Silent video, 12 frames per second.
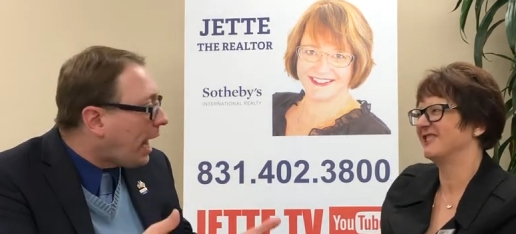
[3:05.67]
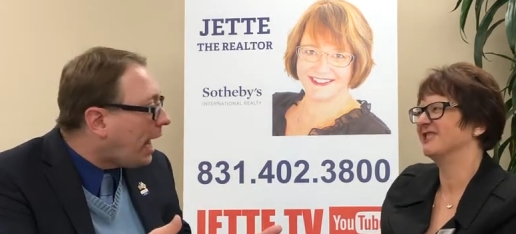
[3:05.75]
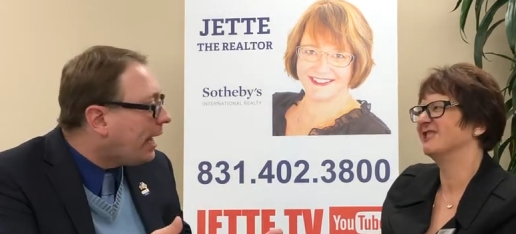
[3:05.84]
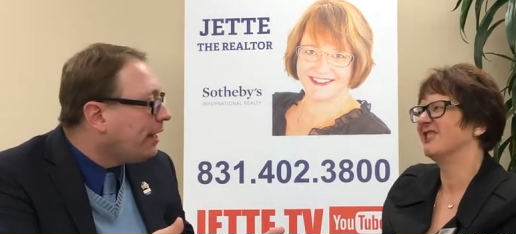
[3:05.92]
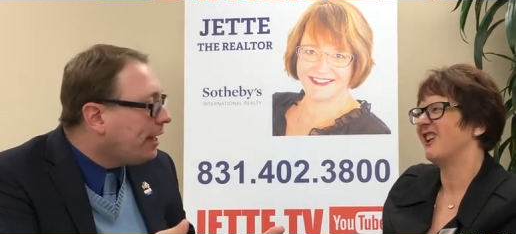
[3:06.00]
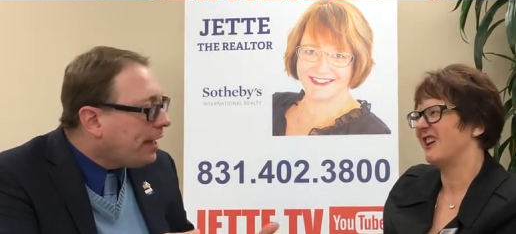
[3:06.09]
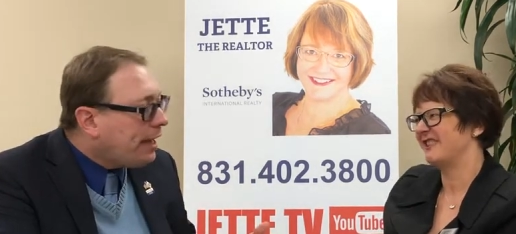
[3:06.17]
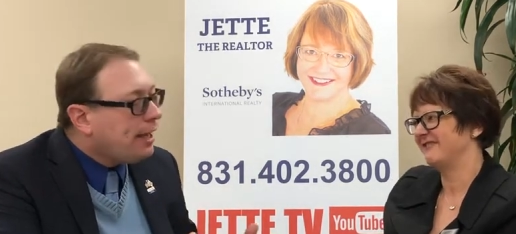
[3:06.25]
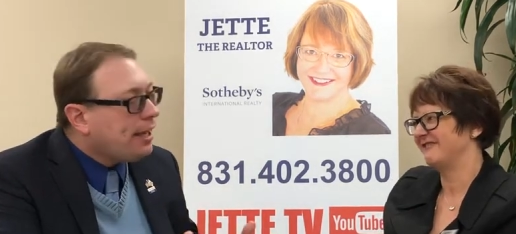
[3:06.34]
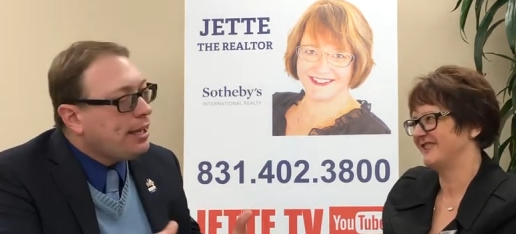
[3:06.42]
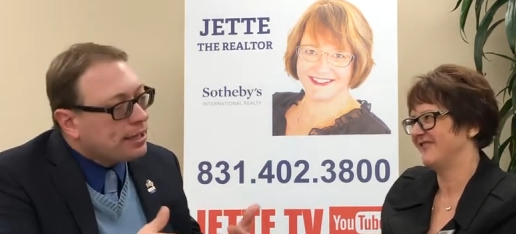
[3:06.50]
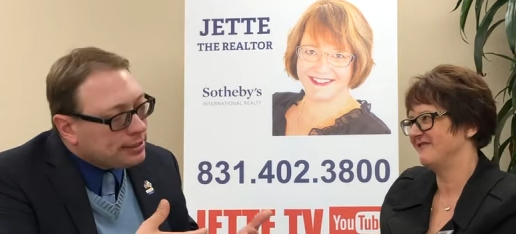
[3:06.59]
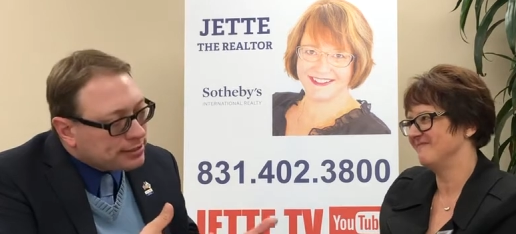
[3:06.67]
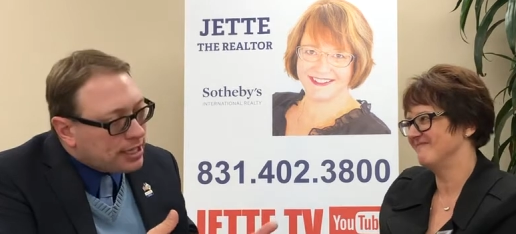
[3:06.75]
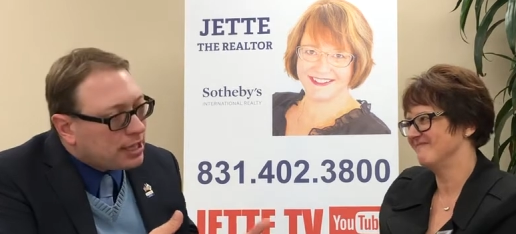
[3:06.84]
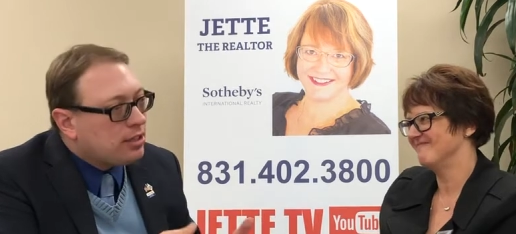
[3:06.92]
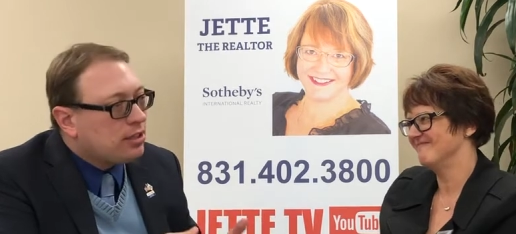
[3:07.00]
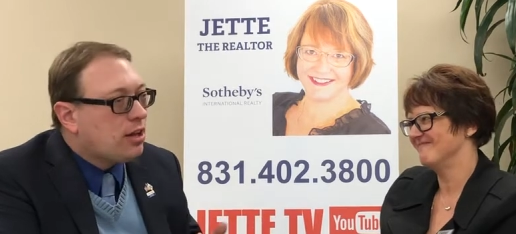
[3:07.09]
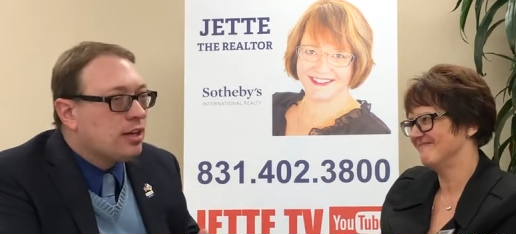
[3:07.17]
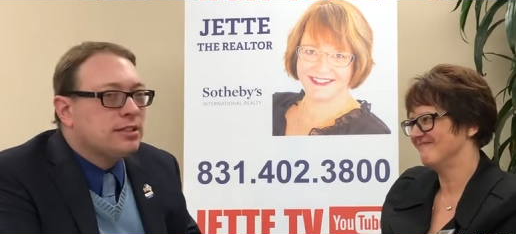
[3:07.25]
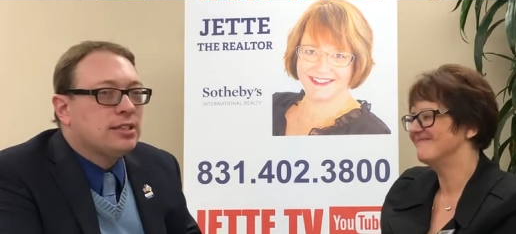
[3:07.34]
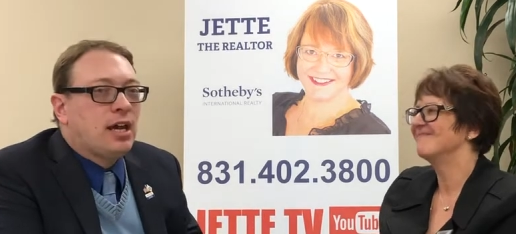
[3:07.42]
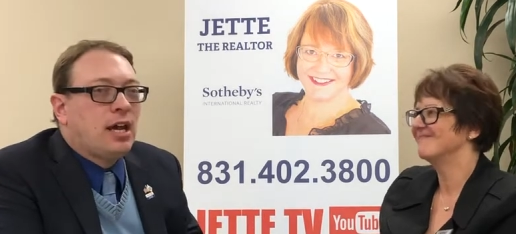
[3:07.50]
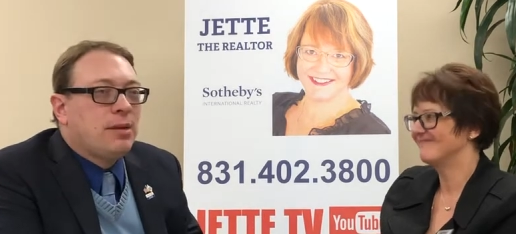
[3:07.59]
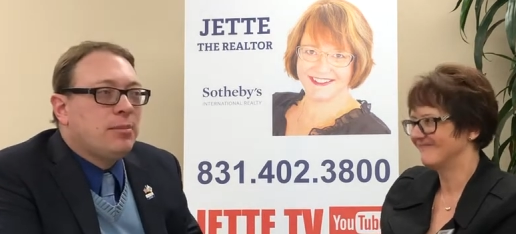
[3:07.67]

Speaker 1: take a lot of time. It can take a lot of time,